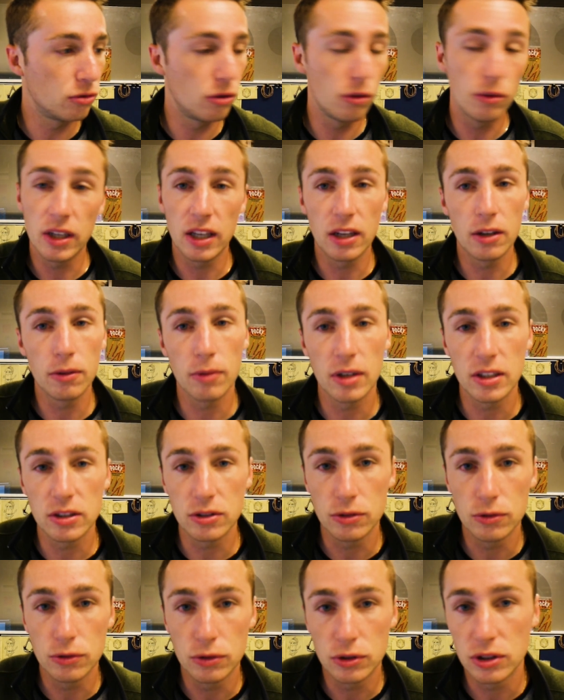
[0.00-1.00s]
doing any
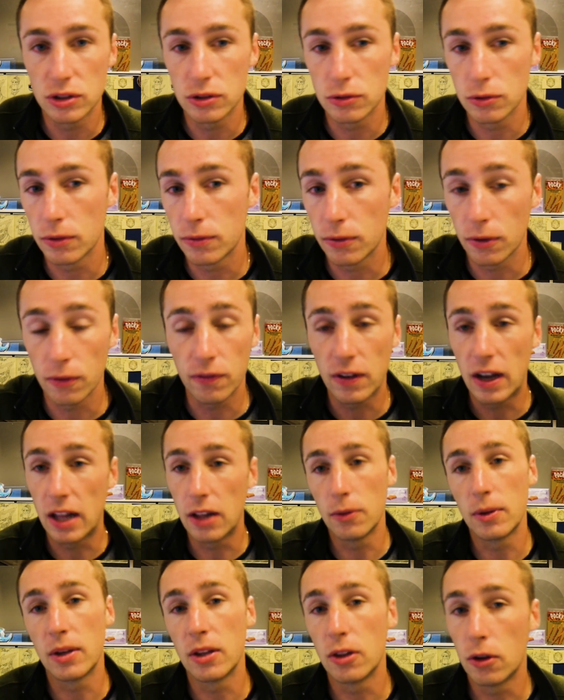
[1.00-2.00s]
resolutions, or if you're
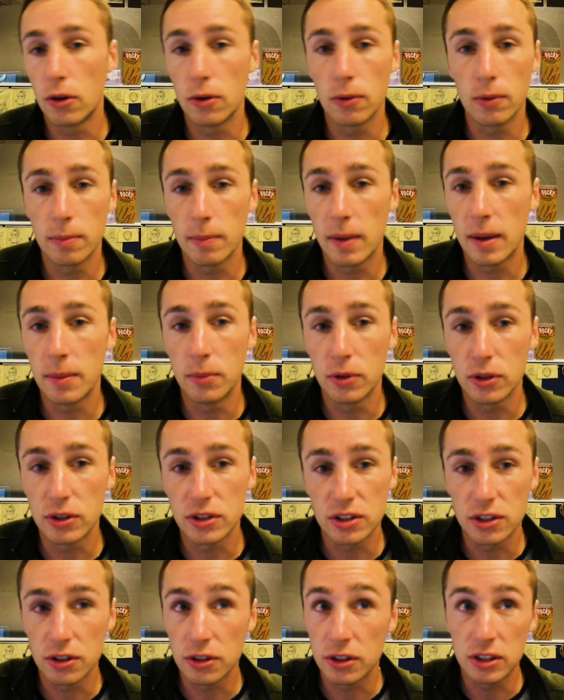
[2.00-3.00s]
following along with my book
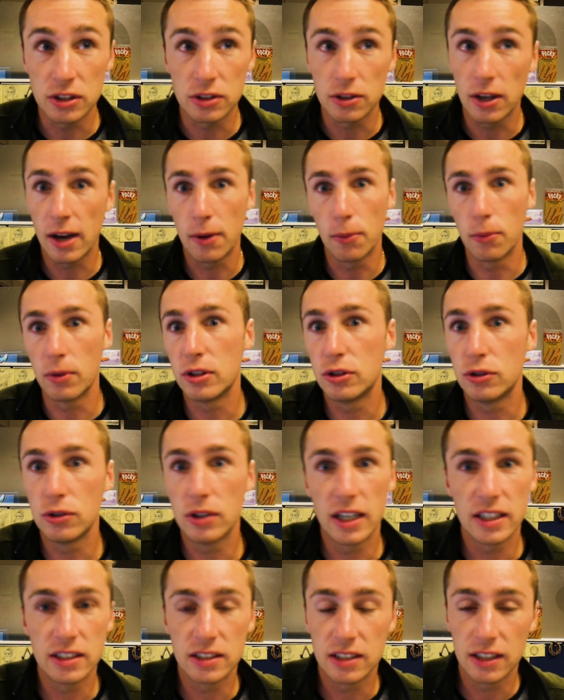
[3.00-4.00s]
series, what did you
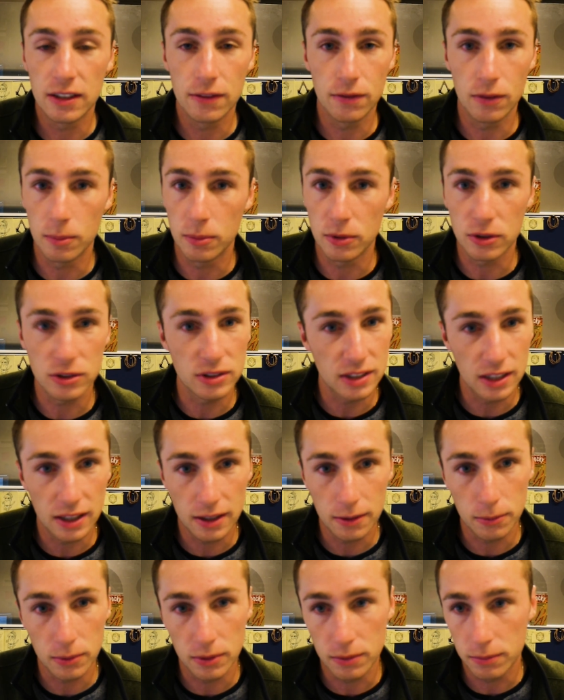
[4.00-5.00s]
guys think of the books
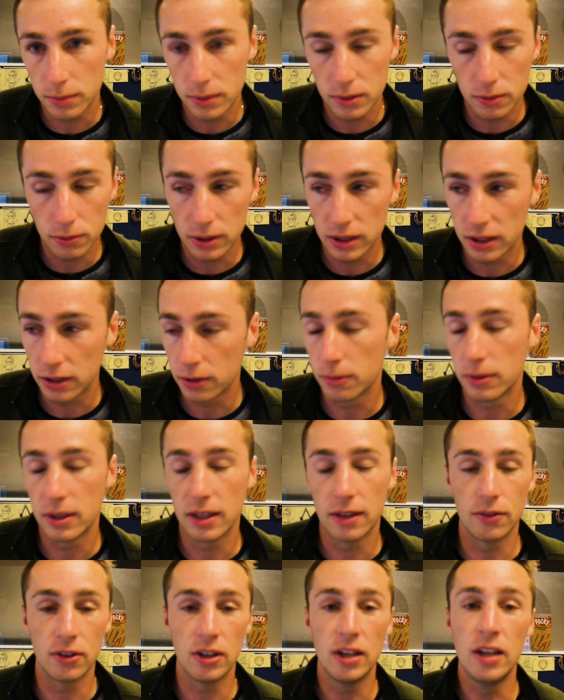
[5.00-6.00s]
that we've been reading or
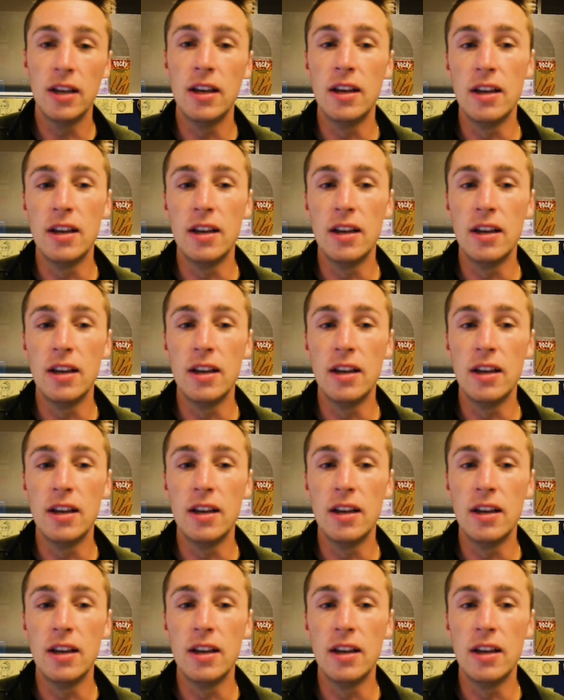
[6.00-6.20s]
whatever?